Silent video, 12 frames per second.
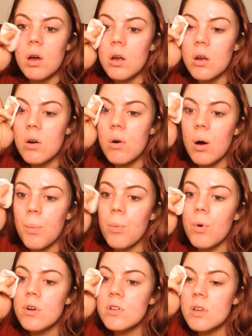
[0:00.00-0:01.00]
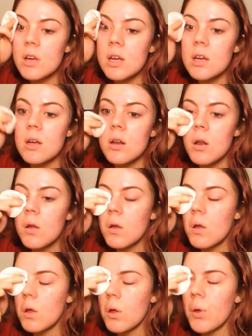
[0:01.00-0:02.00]
I go upwards again,
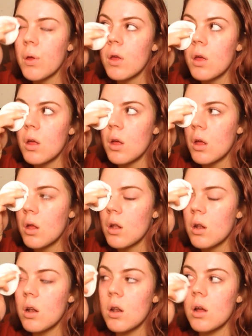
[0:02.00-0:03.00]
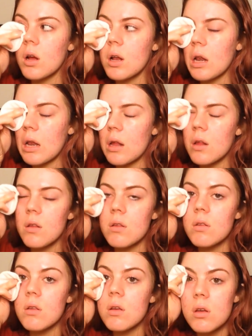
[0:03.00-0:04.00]
like this,
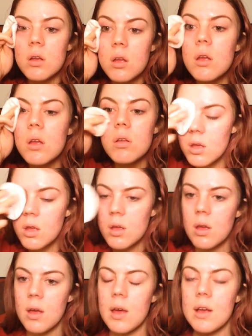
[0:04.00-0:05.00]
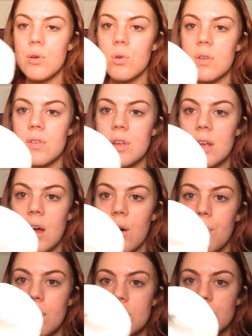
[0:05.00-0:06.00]
and you can see how
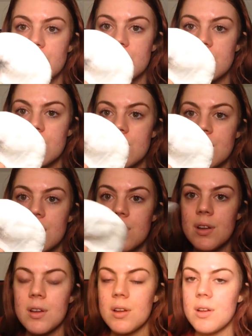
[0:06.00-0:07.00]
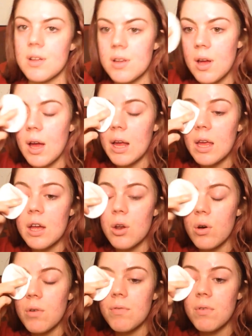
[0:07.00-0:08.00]
much I get
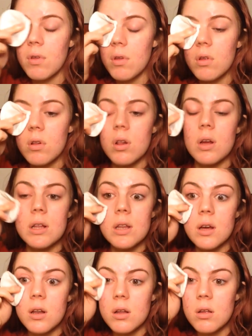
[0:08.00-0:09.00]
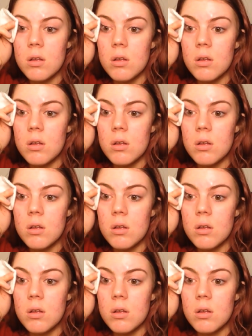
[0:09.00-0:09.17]
off like that.